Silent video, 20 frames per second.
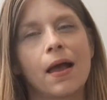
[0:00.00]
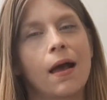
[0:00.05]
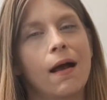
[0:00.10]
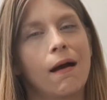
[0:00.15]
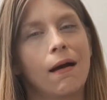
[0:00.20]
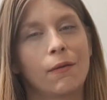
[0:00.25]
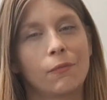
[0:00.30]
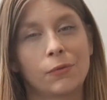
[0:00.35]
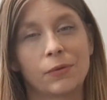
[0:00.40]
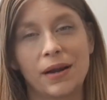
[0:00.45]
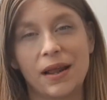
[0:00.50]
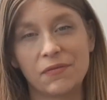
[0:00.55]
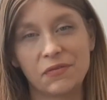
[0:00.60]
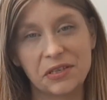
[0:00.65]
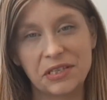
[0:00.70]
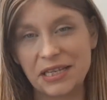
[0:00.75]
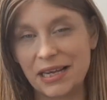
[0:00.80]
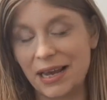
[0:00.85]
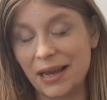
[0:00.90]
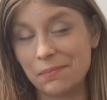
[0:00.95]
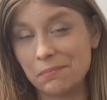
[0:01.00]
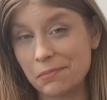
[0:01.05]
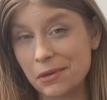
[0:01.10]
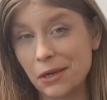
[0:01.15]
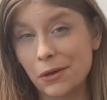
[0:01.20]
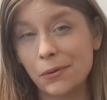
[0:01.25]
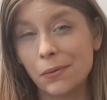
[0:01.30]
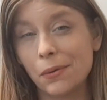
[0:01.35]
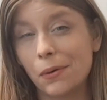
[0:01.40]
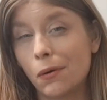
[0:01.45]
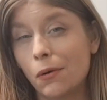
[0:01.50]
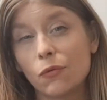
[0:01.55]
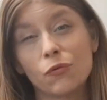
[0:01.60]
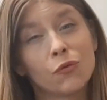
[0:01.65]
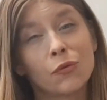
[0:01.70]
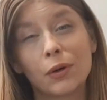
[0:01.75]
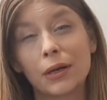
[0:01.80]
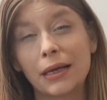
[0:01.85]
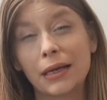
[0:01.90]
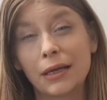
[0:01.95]
I will never DM you
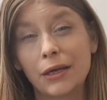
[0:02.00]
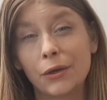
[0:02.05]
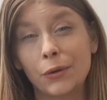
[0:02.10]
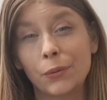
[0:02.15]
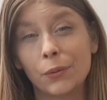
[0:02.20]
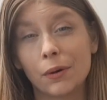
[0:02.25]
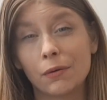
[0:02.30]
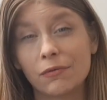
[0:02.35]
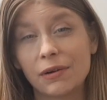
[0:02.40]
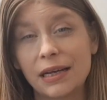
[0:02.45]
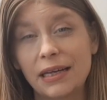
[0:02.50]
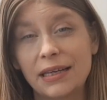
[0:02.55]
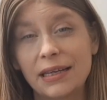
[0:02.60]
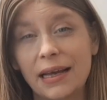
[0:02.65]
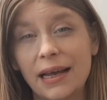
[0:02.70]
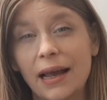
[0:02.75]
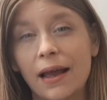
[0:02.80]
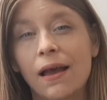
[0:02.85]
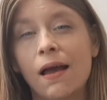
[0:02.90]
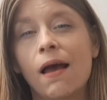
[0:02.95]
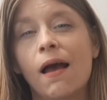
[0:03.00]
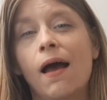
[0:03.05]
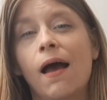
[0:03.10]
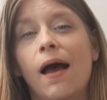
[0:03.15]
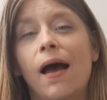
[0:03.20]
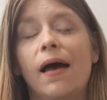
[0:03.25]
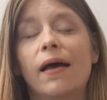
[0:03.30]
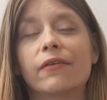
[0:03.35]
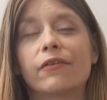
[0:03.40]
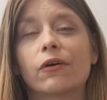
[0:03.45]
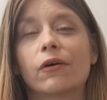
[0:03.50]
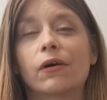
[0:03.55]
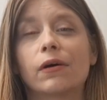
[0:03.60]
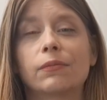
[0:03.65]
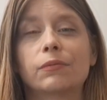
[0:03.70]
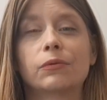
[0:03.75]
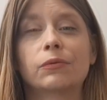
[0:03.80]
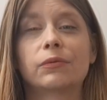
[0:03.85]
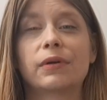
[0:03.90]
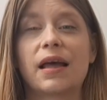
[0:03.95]
offering you a reading, and I
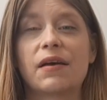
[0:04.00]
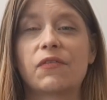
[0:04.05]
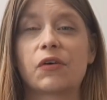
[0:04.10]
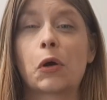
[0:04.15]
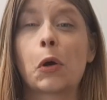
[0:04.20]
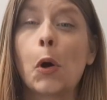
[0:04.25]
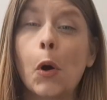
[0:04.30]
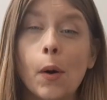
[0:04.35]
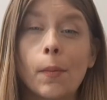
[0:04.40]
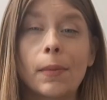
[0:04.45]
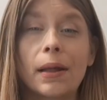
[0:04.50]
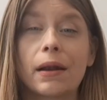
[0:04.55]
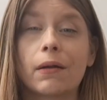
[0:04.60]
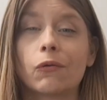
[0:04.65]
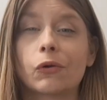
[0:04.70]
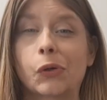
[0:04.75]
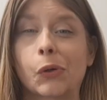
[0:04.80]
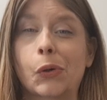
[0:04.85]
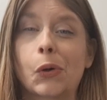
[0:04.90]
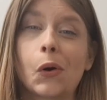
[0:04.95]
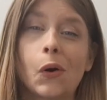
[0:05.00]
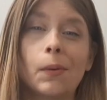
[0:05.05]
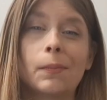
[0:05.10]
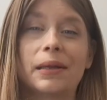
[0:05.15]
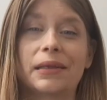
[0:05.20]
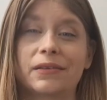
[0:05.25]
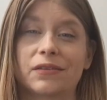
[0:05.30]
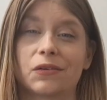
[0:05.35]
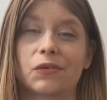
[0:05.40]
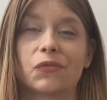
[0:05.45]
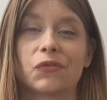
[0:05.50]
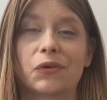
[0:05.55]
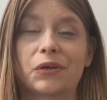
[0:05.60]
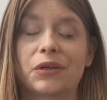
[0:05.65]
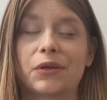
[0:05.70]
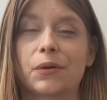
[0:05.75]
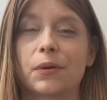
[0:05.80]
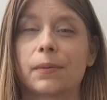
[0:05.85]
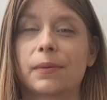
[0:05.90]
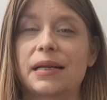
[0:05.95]
will never comment on your comments offering
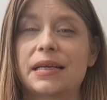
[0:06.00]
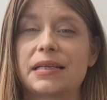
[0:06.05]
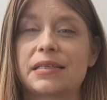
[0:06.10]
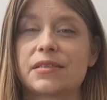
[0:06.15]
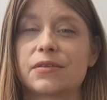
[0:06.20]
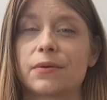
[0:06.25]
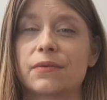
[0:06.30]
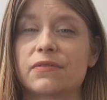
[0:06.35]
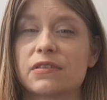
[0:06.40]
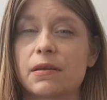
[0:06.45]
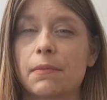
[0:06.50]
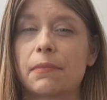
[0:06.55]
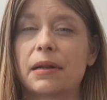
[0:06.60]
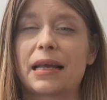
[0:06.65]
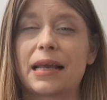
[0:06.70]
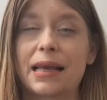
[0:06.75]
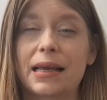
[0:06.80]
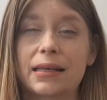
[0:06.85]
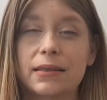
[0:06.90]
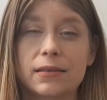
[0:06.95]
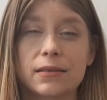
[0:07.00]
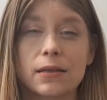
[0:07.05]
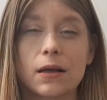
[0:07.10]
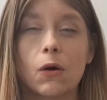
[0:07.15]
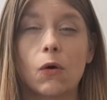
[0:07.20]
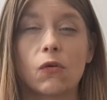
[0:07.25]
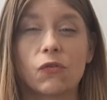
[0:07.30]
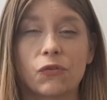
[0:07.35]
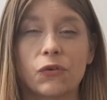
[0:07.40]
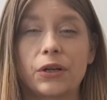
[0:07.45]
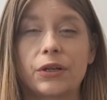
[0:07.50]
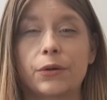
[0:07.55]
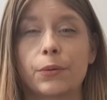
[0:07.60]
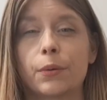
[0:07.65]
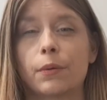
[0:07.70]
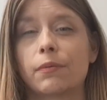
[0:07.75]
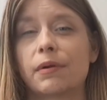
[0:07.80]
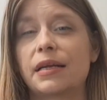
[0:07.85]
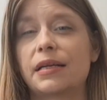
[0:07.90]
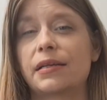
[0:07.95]
you a reading. So if somebody is offering you a
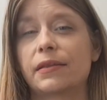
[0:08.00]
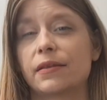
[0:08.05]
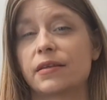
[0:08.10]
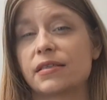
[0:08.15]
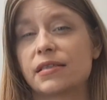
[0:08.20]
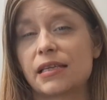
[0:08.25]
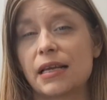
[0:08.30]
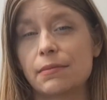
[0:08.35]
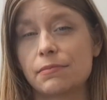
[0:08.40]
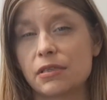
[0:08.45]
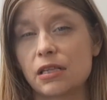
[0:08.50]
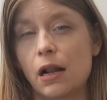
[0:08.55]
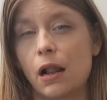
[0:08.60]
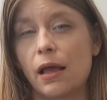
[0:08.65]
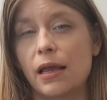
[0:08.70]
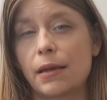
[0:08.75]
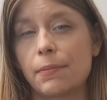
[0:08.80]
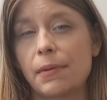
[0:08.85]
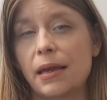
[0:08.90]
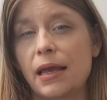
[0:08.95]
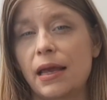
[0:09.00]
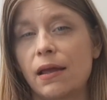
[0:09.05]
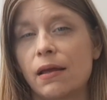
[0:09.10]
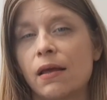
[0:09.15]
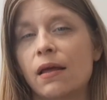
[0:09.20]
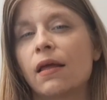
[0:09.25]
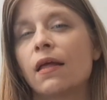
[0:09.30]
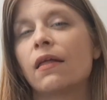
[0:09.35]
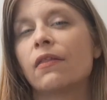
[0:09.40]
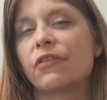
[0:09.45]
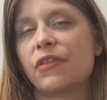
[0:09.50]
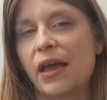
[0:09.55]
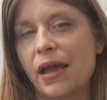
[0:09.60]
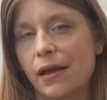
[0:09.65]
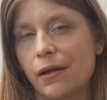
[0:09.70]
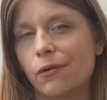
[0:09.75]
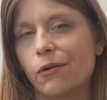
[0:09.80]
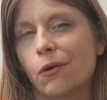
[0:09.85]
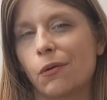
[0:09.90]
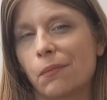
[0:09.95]
reading that seems like me, they
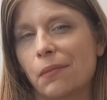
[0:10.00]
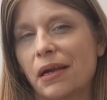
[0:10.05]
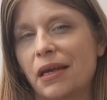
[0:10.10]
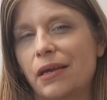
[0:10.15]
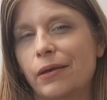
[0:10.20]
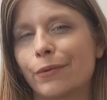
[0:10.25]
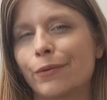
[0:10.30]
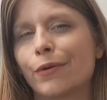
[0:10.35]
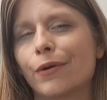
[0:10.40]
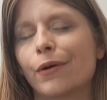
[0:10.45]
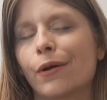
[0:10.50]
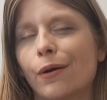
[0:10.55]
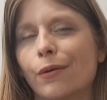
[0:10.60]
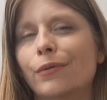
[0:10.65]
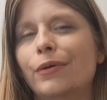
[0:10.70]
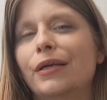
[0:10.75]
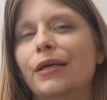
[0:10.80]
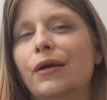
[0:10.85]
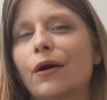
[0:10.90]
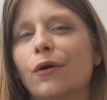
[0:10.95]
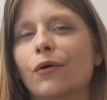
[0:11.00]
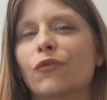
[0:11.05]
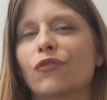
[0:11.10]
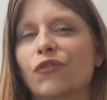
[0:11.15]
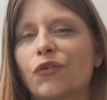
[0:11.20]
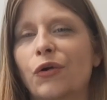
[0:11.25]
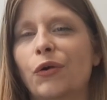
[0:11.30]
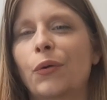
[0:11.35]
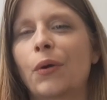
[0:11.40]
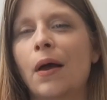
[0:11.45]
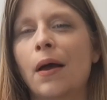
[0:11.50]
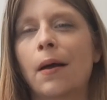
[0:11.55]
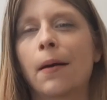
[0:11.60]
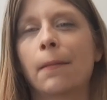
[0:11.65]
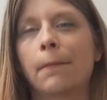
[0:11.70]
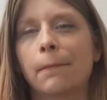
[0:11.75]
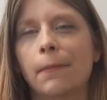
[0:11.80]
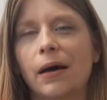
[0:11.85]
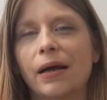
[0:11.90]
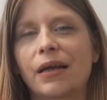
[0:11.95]
are not me. You can only go through
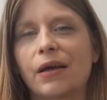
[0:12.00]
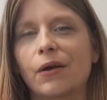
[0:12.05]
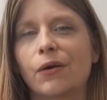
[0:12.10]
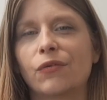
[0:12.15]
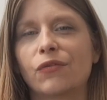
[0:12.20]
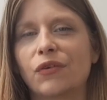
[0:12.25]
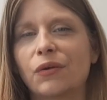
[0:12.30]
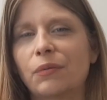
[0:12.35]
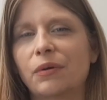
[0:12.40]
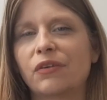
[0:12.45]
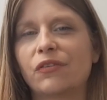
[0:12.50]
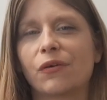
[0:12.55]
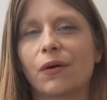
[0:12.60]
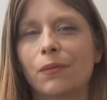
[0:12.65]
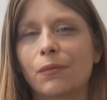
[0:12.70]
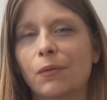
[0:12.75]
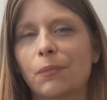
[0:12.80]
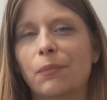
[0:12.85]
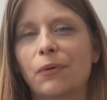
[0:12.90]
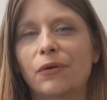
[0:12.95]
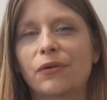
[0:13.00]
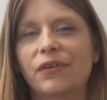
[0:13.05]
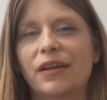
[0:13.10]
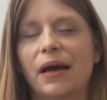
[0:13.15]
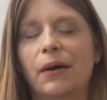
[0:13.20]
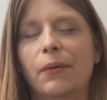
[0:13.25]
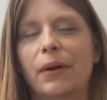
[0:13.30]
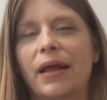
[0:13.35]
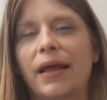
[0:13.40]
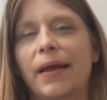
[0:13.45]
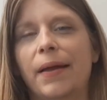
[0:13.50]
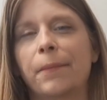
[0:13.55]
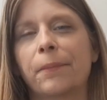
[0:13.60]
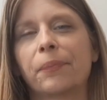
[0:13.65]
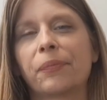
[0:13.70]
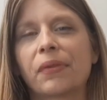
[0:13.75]
my Ko-fi, which I will put down here.